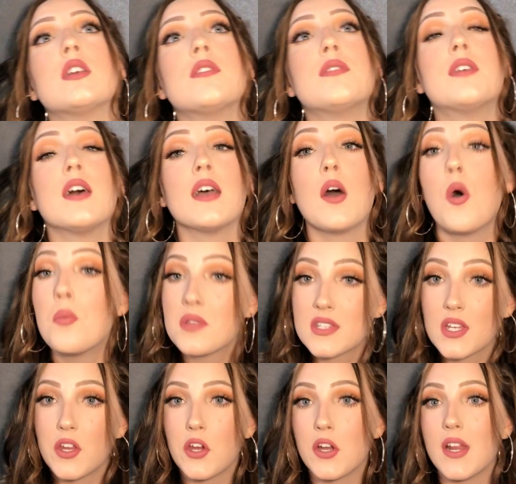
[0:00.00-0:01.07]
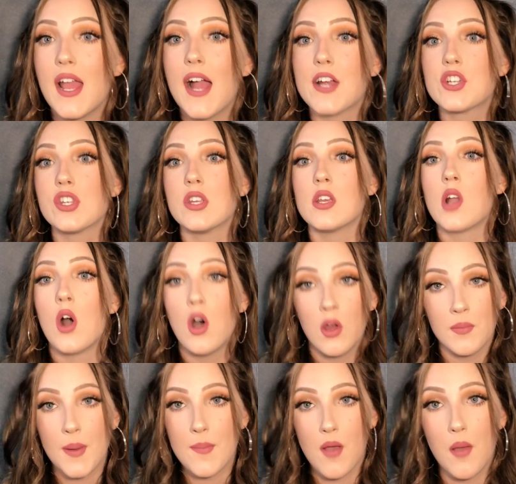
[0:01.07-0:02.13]
the Homeland Security actually
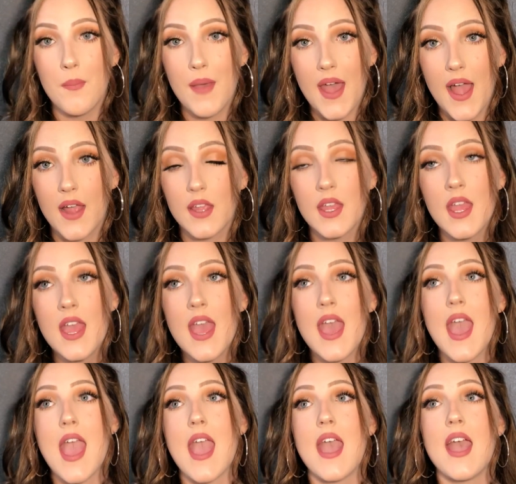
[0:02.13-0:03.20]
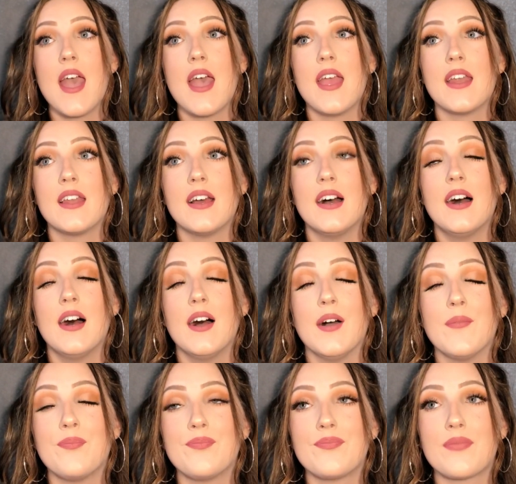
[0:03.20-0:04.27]
called my mom back, and
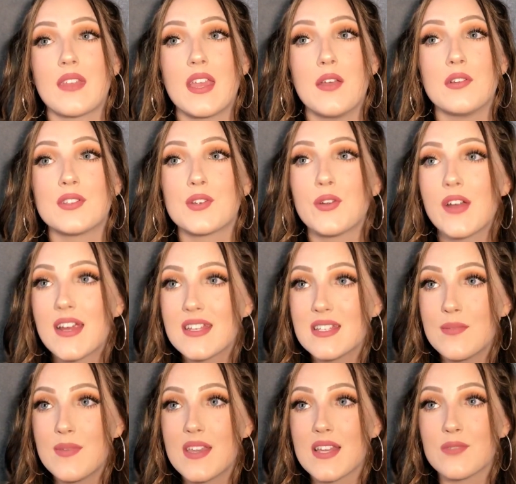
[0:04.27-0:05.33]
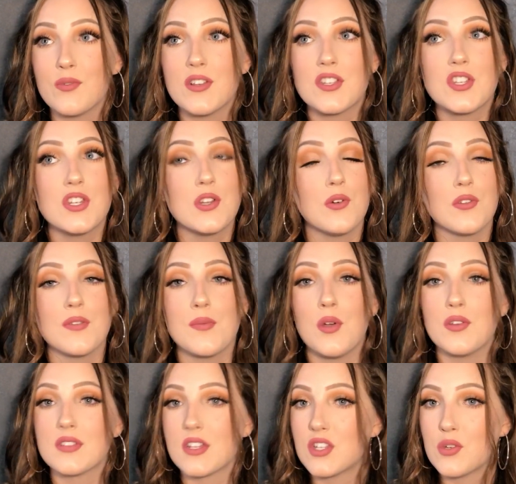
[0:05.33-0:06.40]
it was crazy because once she told them the
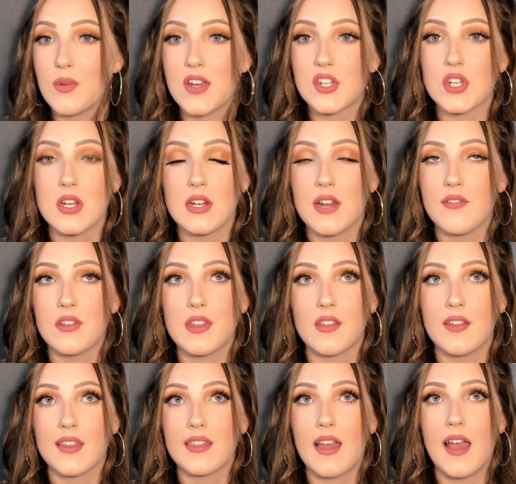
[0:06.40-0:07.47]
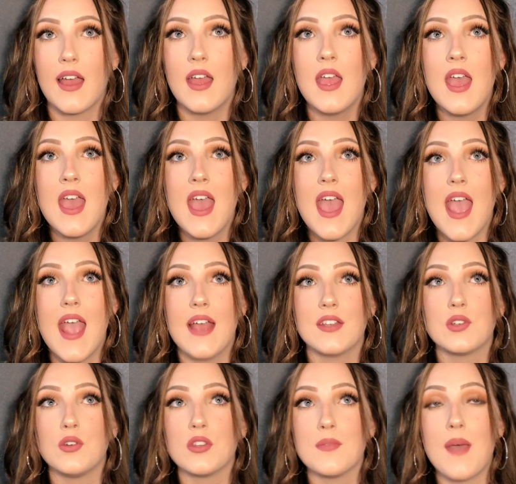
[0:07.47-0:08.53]
whole situation and everything like that, and
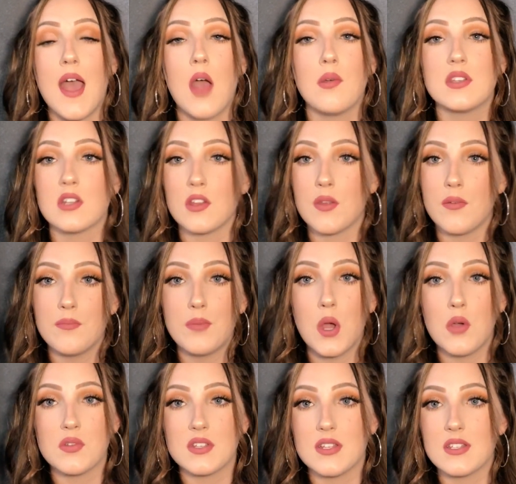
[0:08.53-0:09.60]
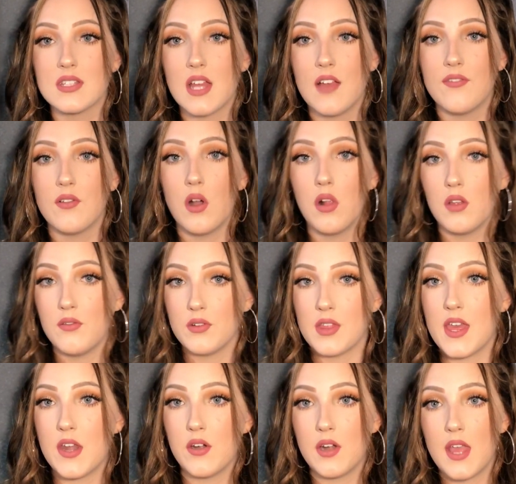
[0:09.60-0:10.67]
told them how we saw the posts and stuff all over
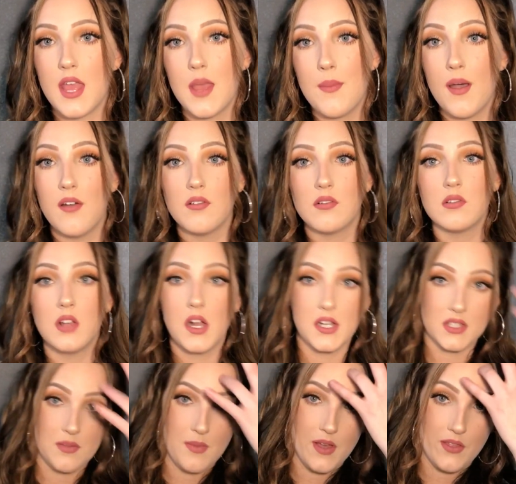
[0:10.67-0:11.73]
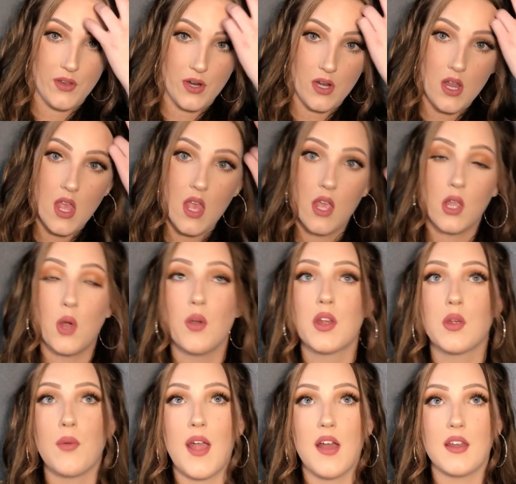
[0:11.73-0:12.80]
the internet about God the Mother going
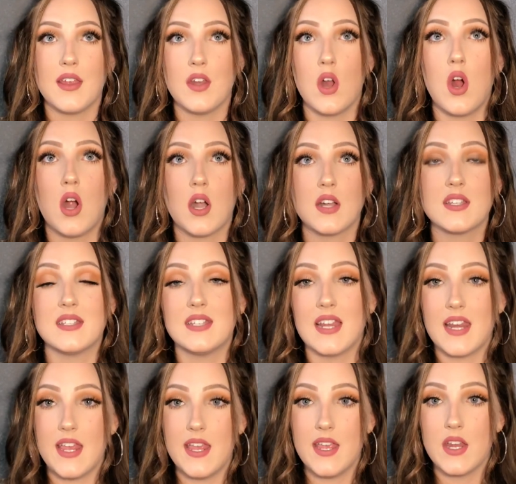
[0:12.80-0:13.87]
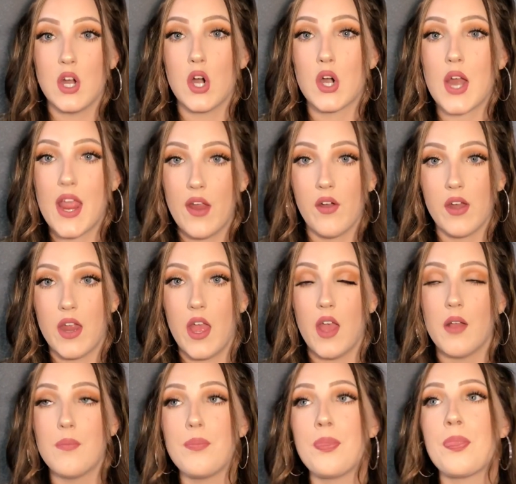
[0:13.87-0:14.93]
around in our city, in our area,